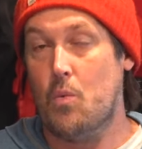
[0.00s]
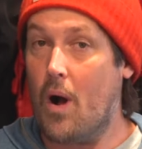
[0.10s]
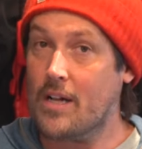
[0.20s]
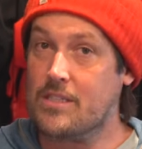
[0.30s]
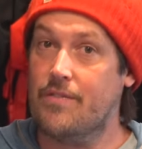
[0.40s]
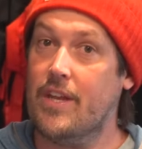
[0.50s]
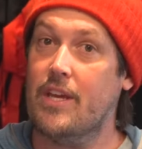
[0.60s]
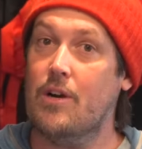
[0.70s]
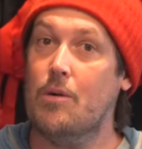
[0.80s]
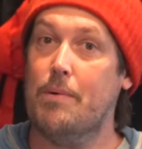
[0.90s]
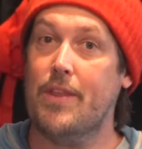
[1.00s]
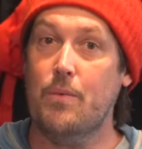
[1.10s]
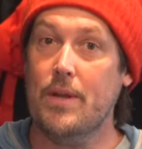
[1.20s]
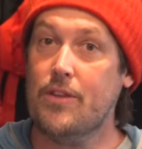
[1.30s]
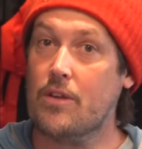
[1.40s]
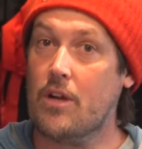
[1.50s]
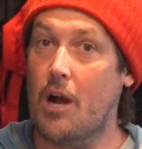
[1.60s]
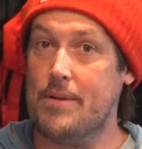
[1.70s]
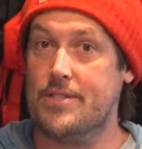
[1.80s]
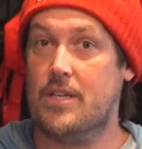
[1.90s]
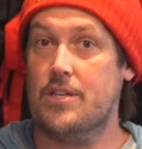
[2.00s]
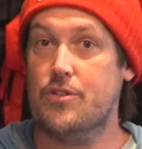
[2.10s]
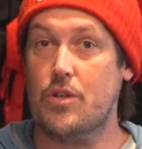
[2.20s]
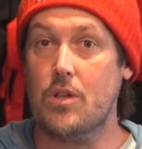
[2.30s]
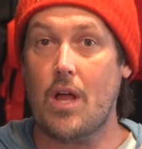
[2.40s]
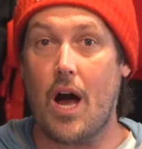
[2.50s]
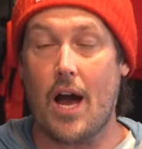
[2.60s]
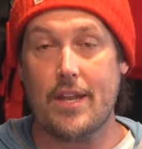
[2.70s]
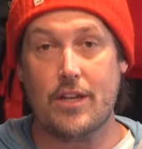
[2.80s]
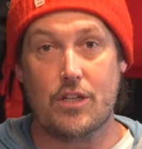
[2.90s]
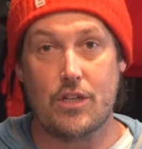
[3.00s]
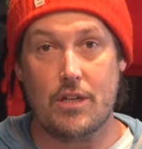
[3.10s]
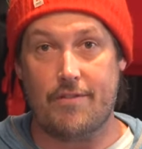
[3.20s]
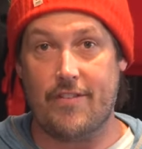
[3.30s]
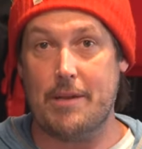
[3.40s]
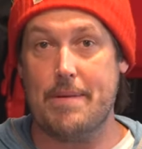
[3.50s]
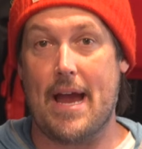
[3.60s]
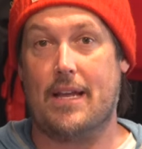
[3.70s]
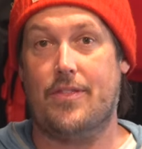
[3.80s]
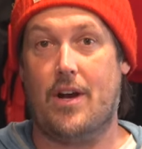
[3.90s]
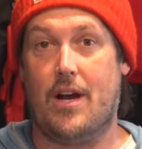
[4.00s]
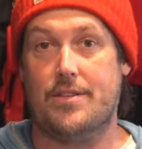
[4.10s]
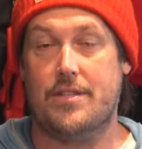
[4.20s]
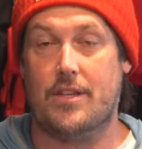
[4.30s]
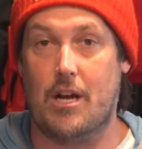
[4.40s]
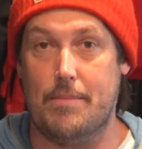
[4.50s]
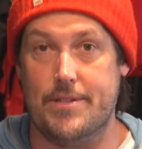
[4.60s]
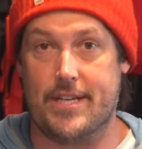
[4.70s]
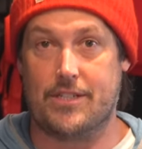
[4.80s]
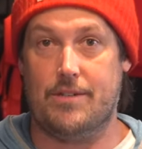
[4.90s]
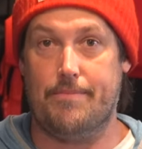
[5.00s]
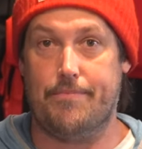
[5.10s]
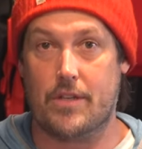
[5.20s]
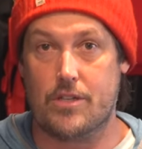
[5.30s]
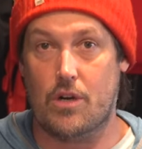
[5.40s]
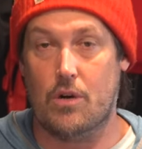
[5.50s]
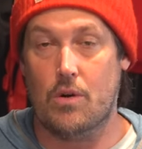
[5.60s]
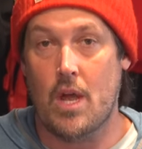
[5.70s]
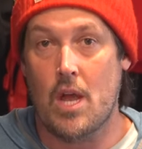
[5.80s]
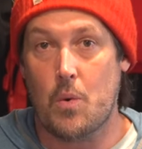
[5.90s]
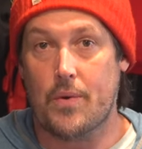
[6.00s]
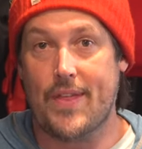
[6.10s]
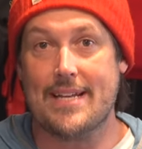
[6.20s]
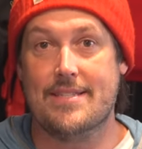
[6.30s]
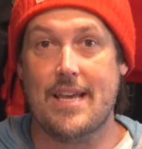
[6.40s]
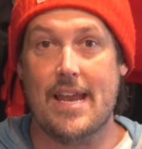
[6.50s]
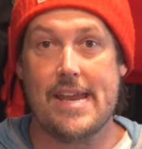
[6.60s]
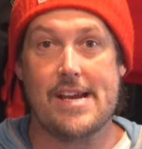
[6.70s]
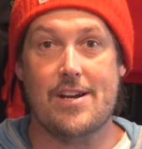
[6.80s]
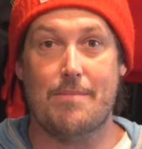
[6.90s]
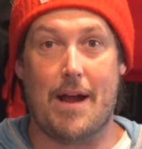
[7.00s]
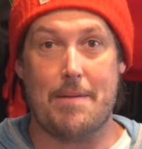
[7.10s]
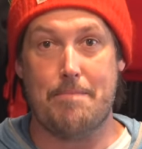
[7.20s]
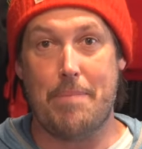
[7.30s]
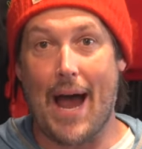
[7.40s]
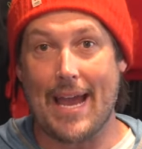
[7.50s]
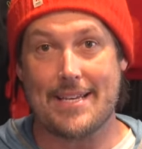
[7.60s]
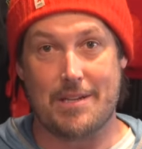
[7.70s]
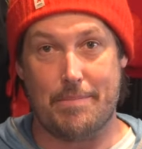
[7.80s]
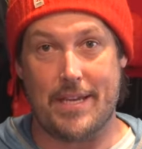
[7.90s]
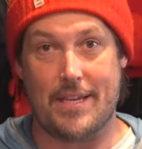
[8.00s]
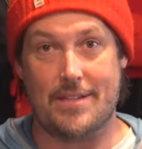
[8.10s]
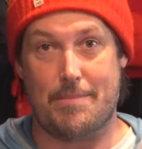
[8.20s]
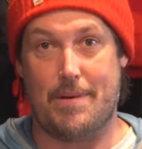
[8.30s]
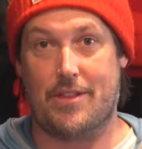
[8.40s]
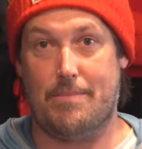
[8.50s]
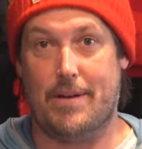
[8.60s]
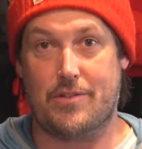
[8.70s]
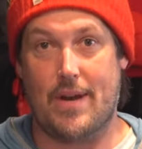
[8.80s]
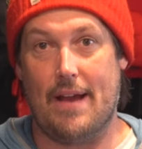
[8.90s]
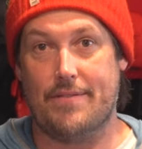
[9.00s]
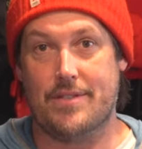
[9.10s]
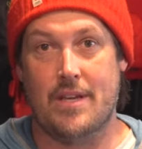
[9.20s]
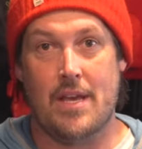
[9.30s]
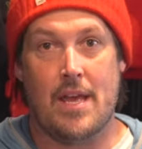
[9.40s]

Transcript: watch the video, but then read through the comments because there's a lot of good feedback and thoughts in the comment section. So with that said, here are my biased opinions about the best rafts.